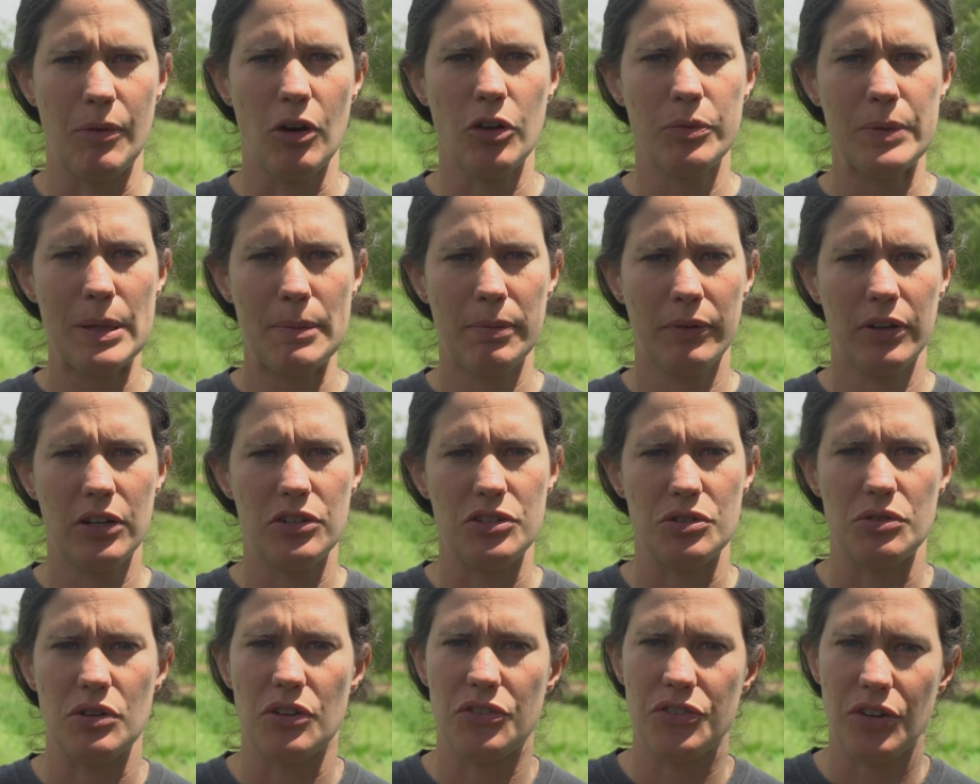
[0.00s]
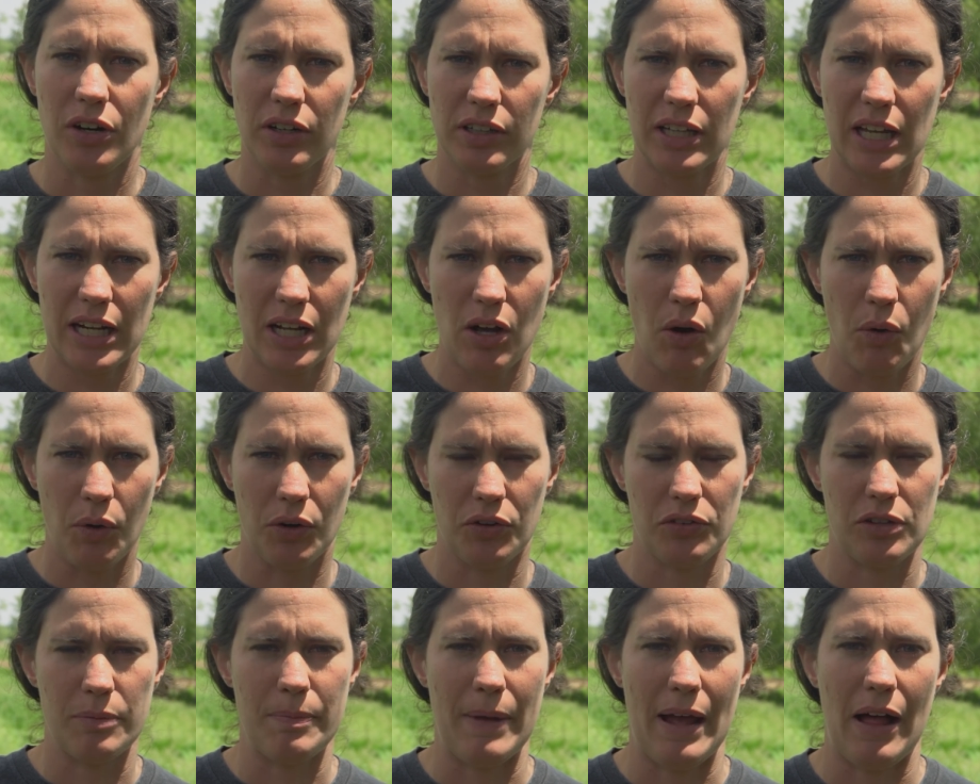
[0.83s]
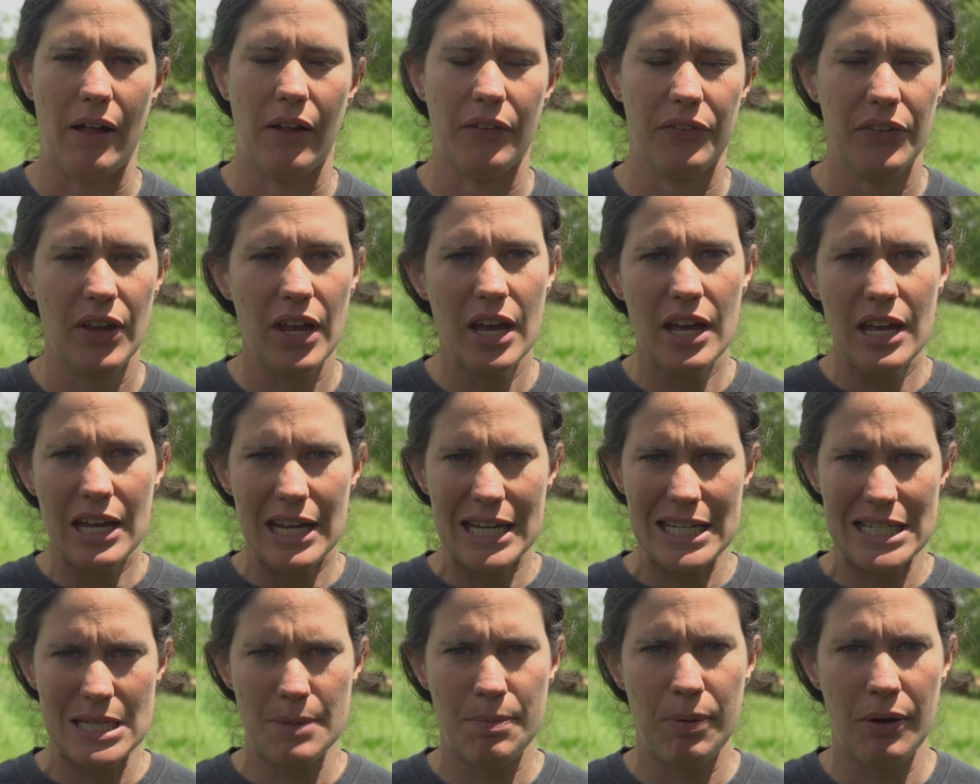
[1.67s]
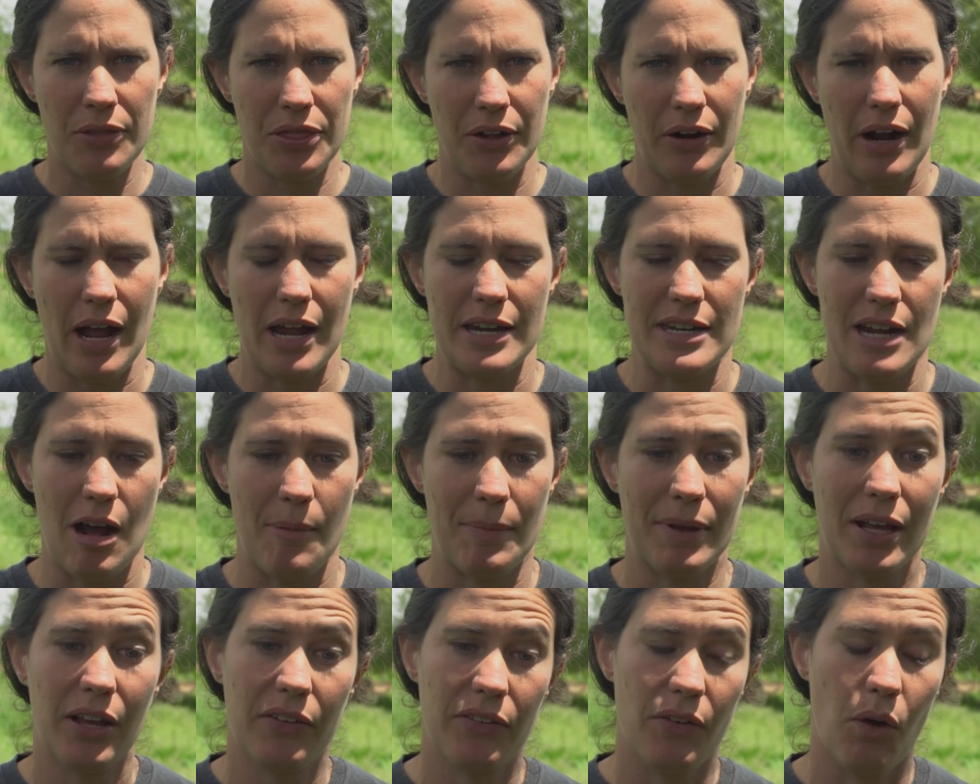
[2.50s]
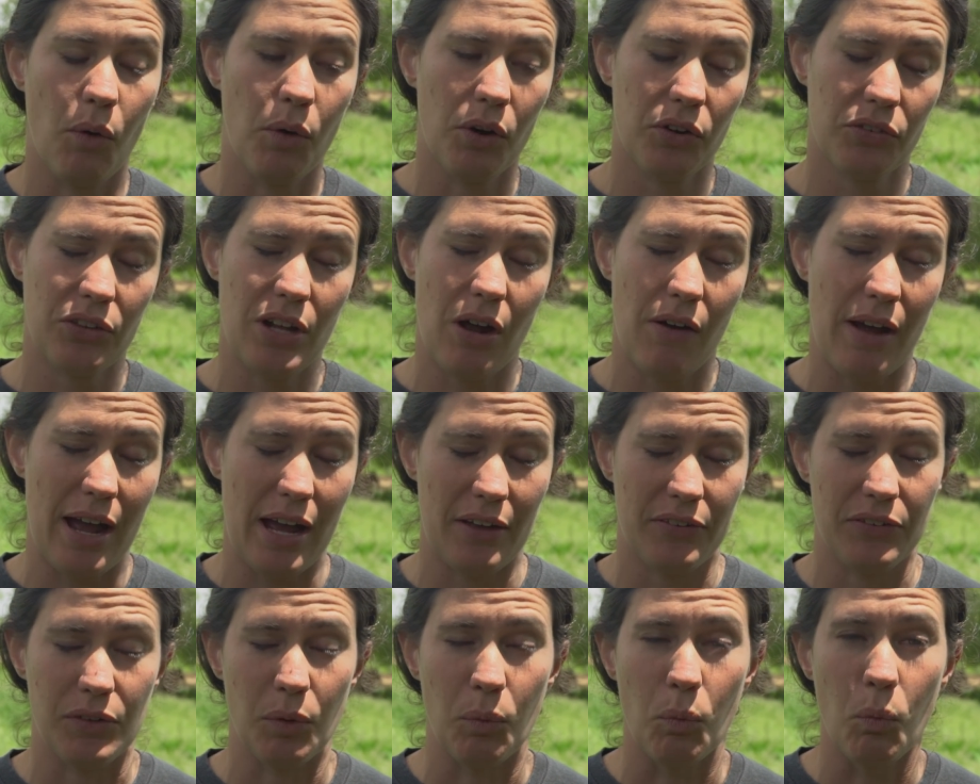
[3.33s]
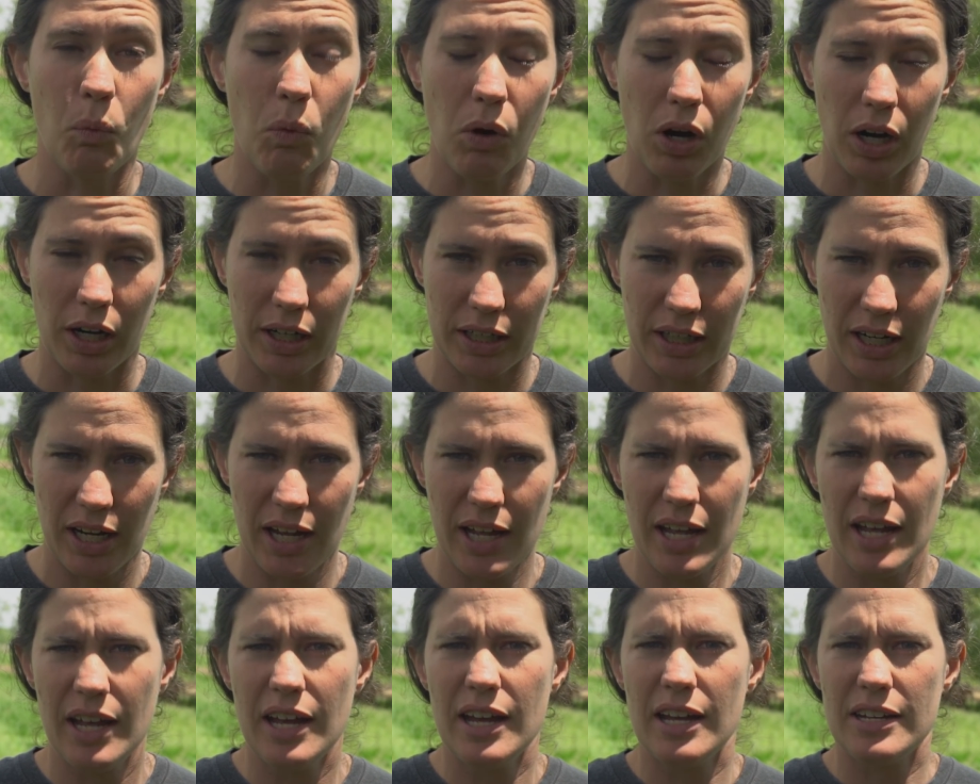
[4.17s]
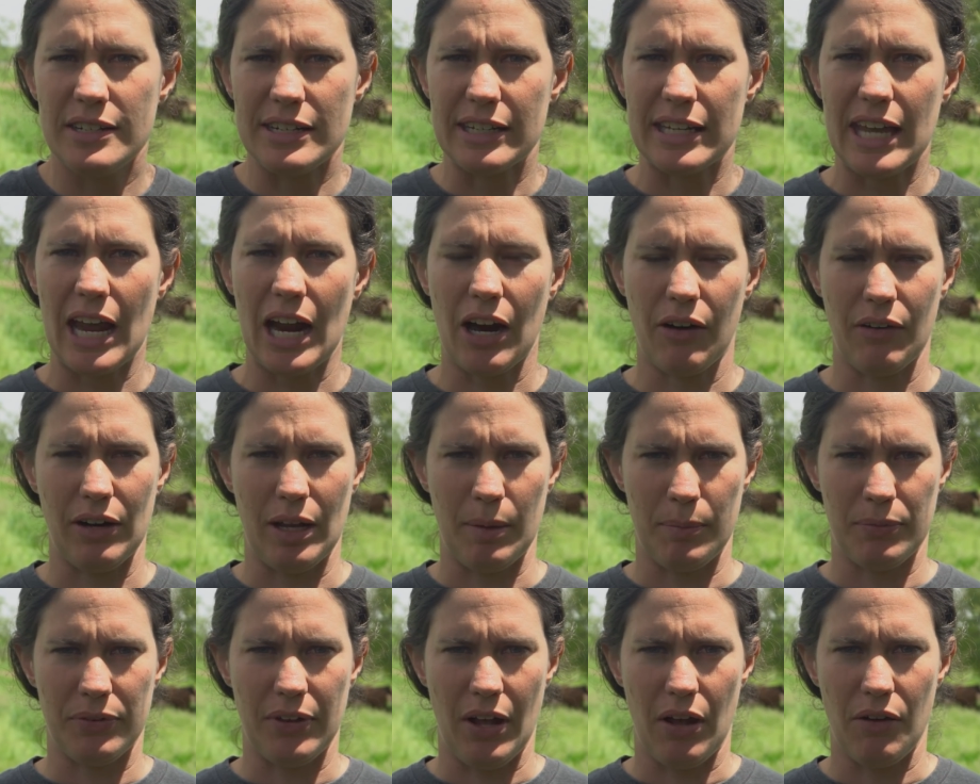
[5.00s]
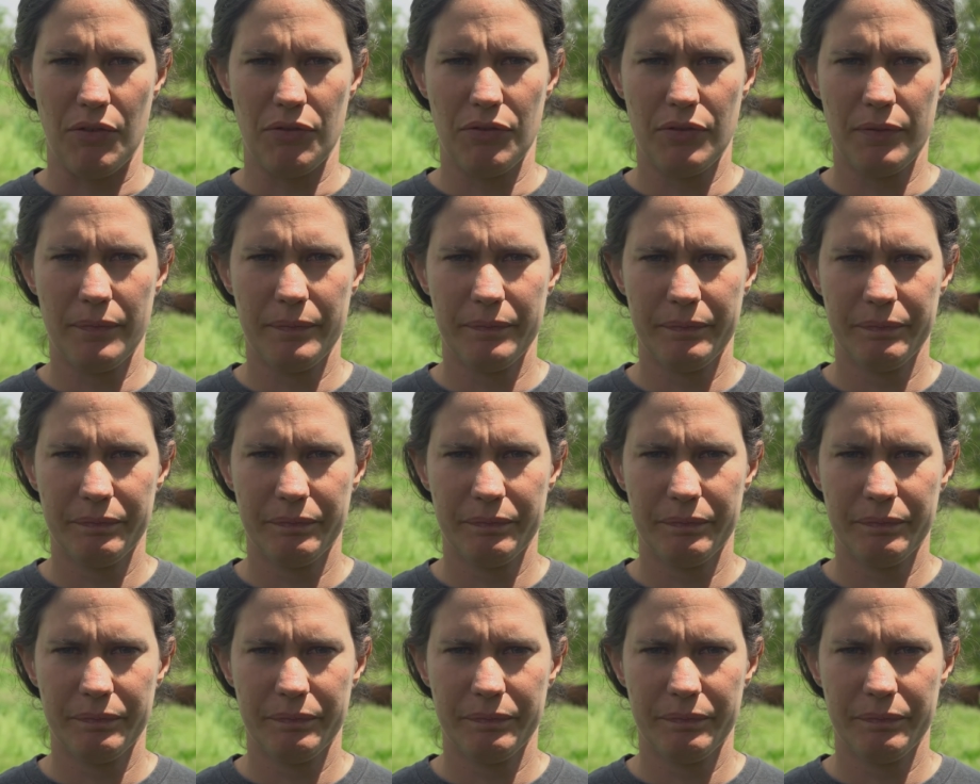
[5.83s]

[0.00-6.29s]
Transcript: most people to do to start getting a horse to balance is to put their head down, because the horse now has to work to carry himself.